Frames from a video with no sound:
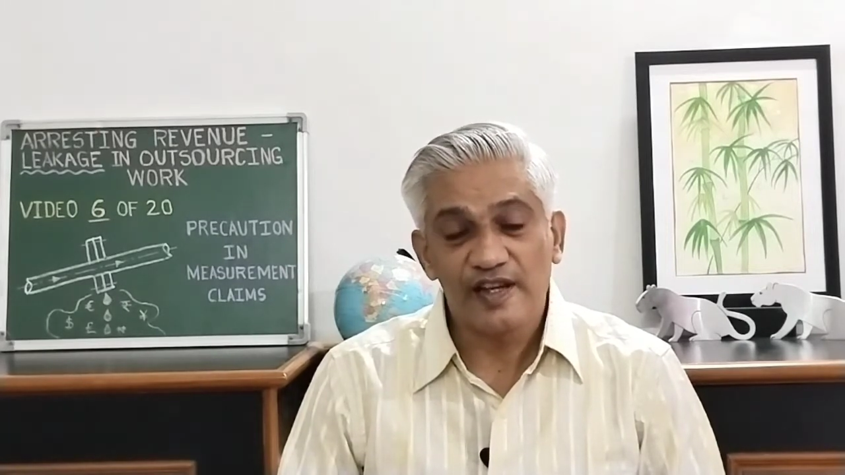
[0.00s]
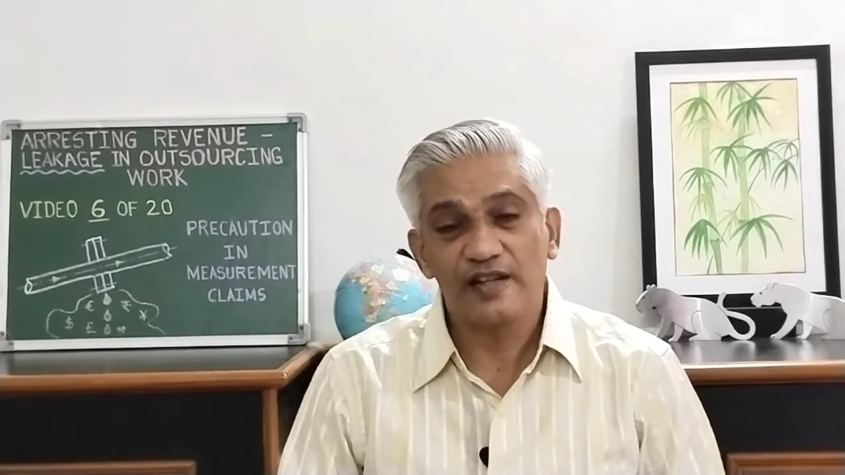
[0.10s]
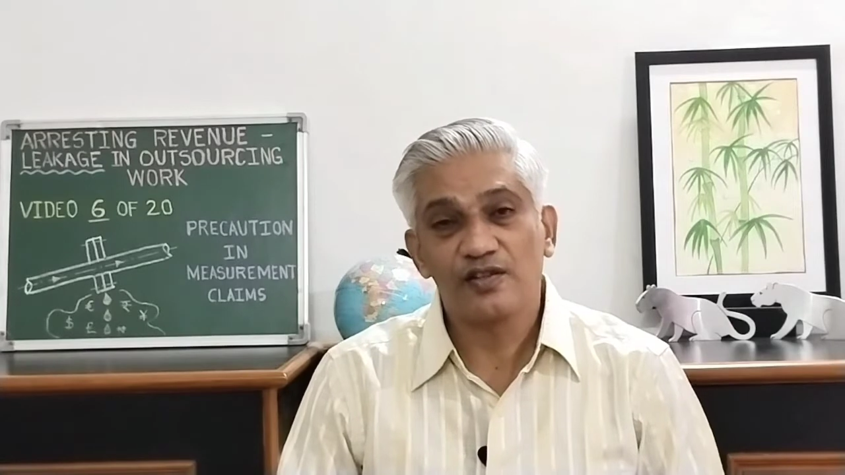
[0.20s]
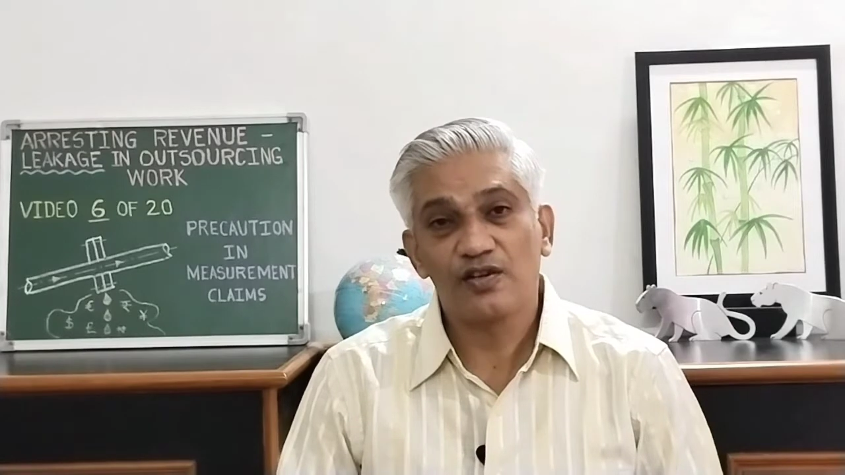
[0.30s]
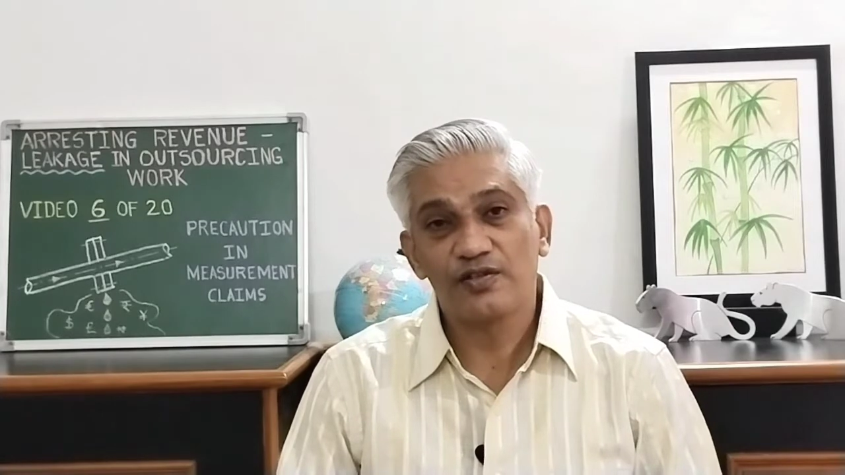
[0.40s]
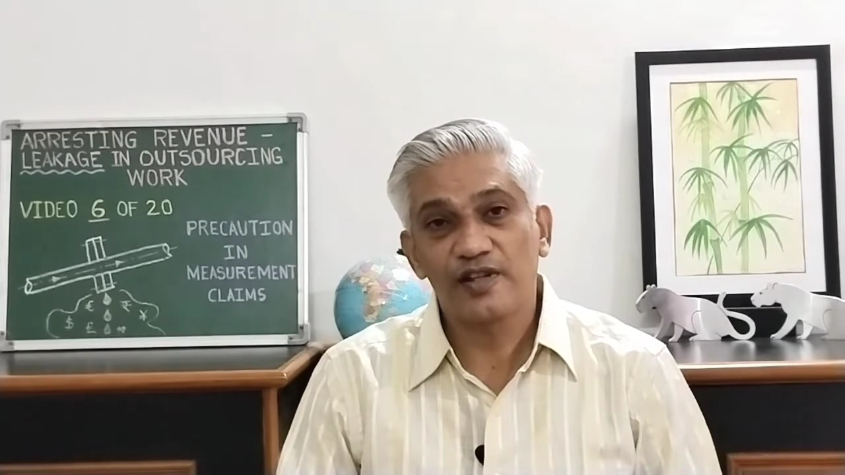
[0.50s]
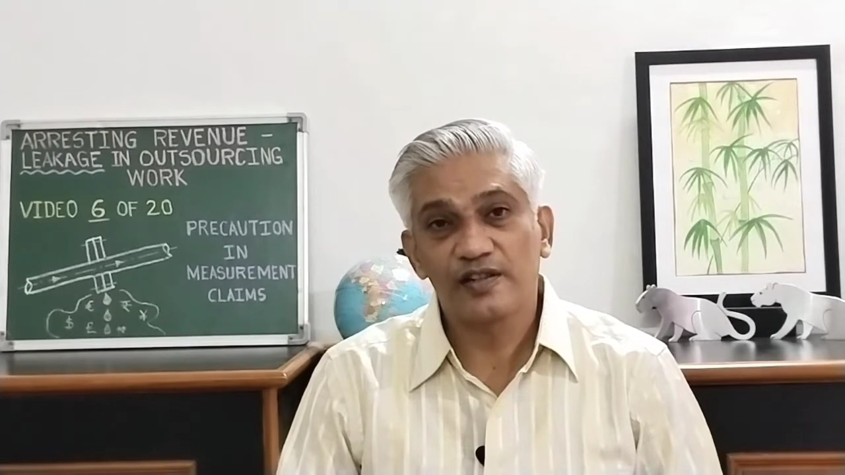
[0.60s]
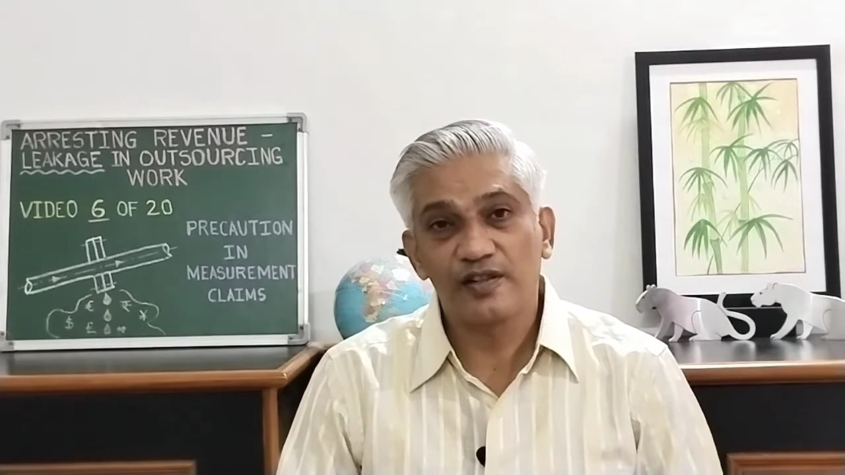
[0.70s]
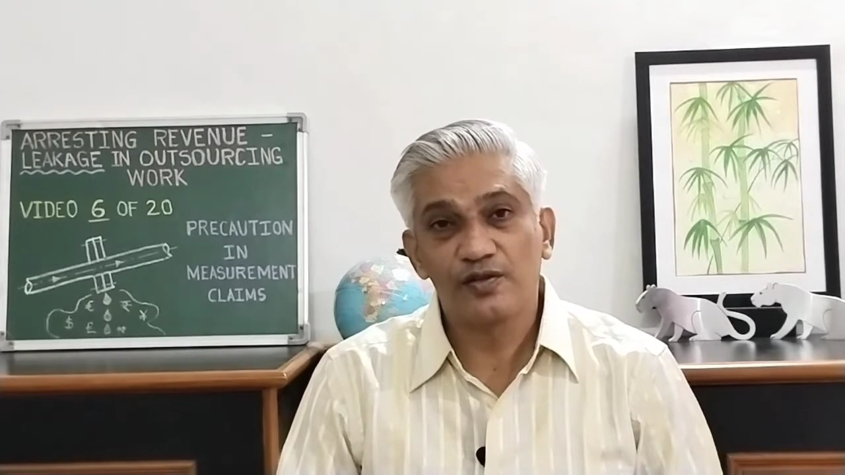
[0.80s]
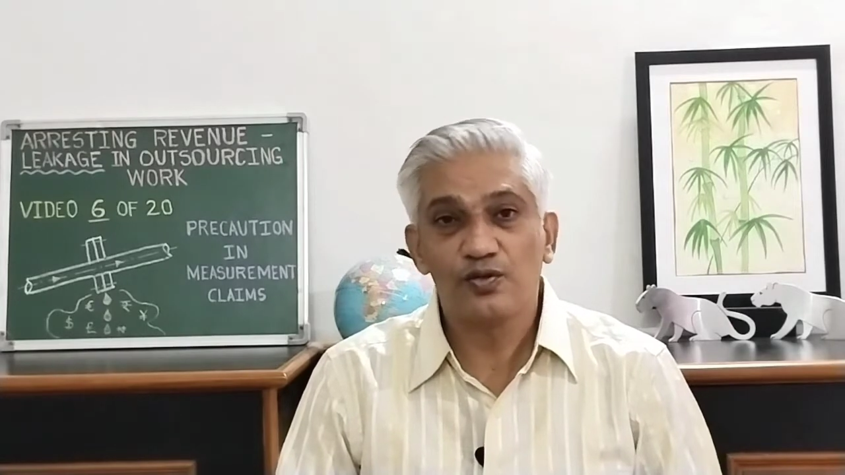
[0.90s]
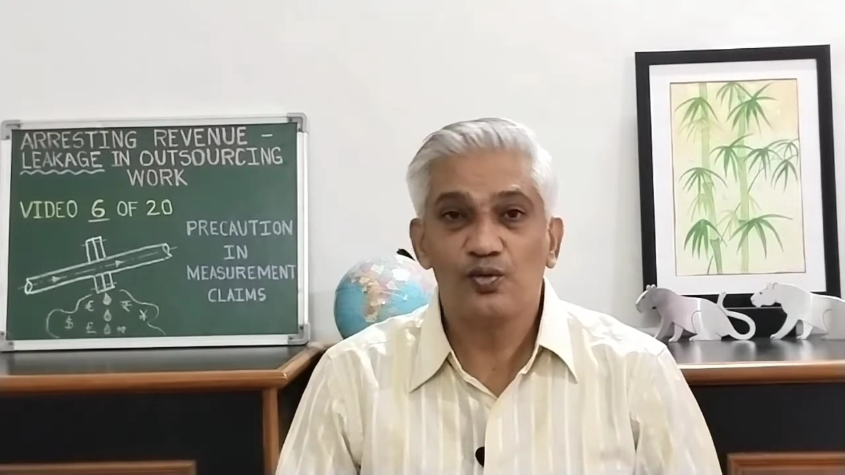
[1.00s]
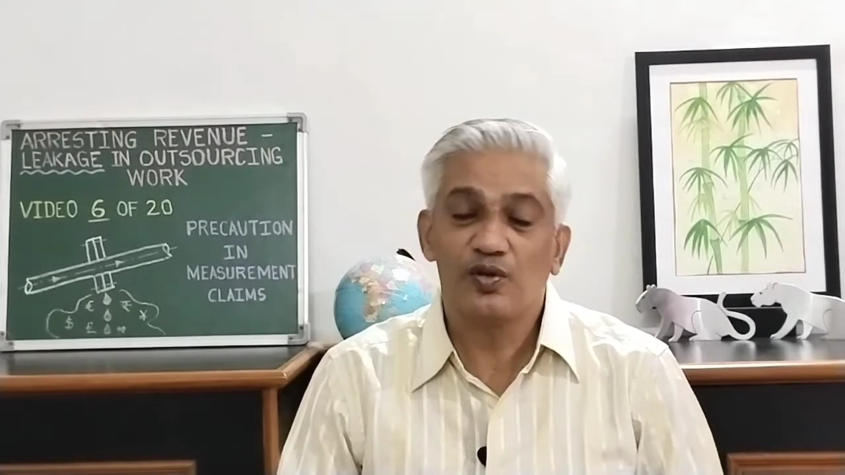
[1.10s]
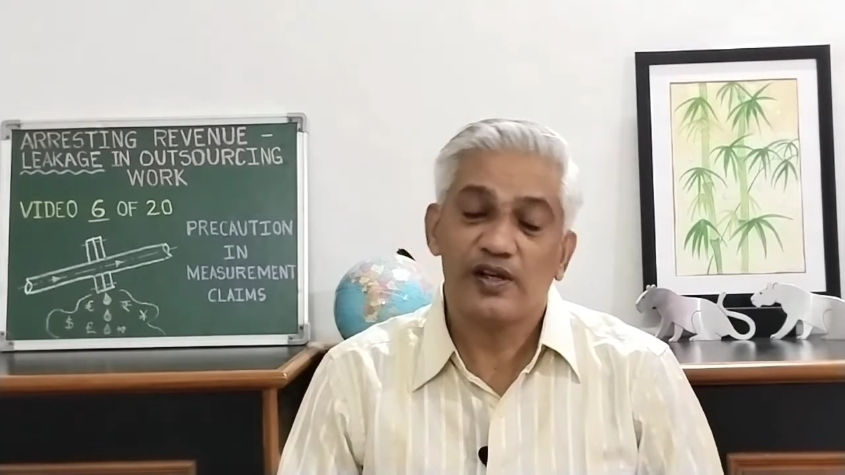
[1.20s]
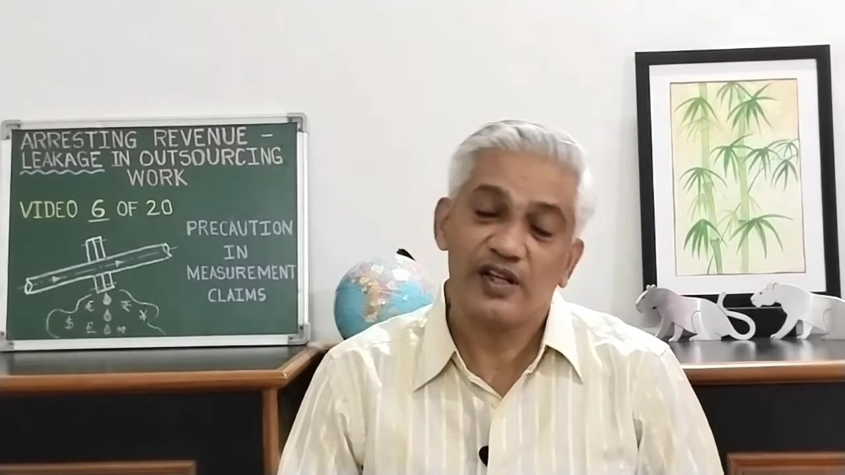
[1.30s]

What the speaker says: and contractor to